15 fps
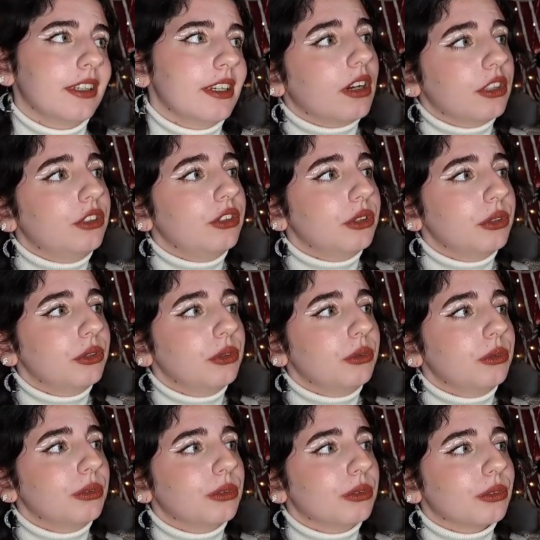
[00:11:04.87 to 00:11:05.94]
I do
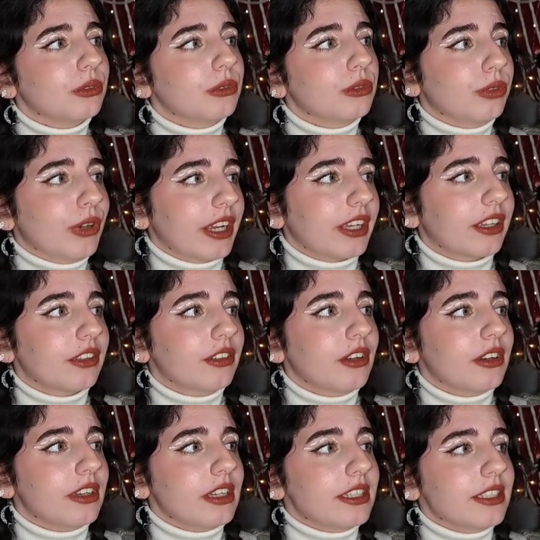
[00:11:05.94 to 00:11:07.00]

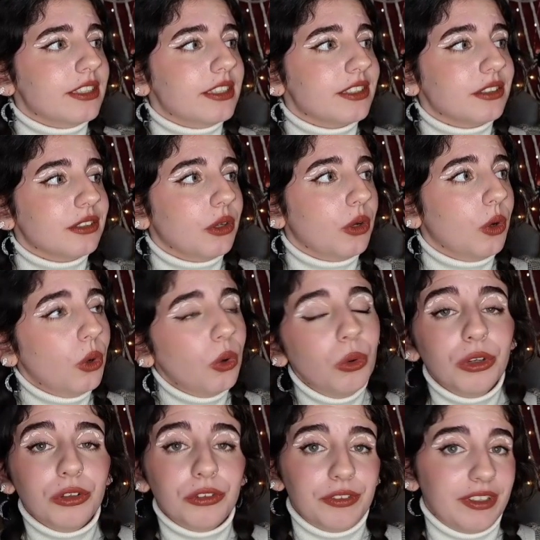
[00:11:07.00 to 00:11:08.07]
recognize
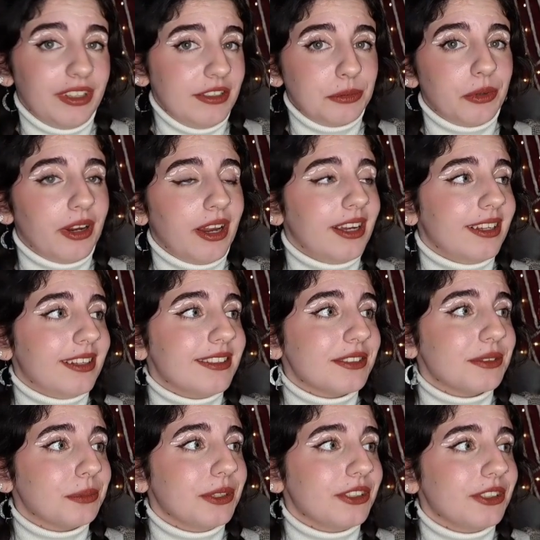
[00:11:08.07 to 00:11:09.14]
all of these
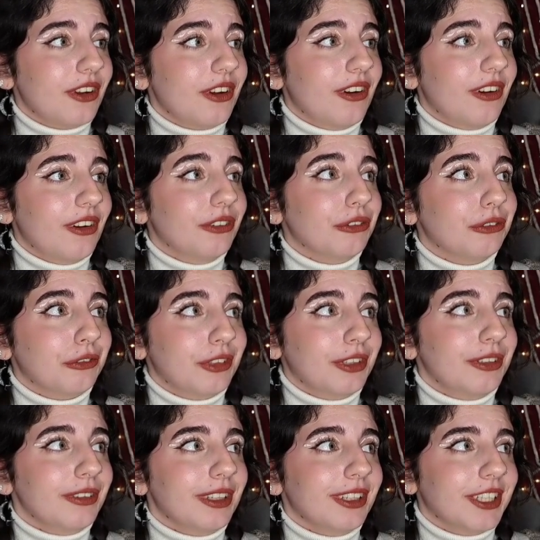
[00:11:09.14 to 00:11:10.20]
brands, which are
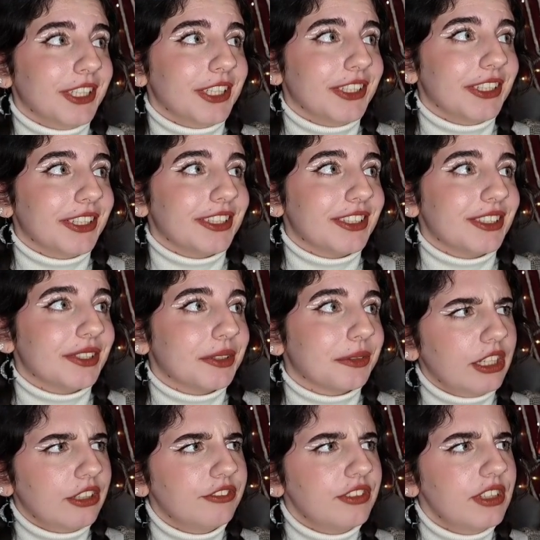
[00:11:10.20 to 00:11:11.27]
really, really good,
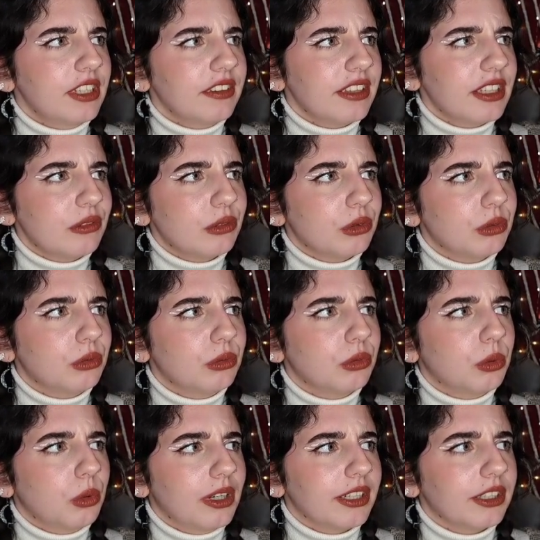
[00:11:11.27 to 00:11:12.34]
and I think they're all
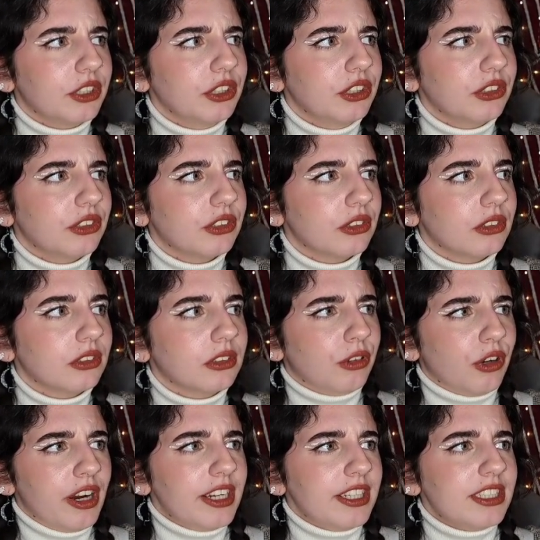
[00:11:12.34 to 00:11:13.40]
quite good
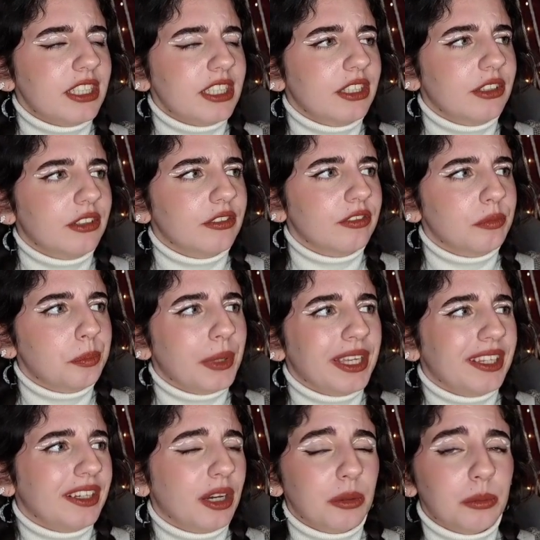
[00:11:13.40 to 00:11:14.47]
variety of
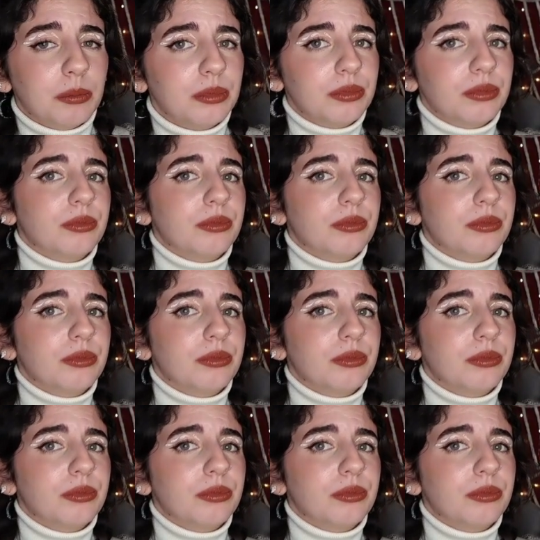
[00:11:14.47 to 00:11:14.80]
makeup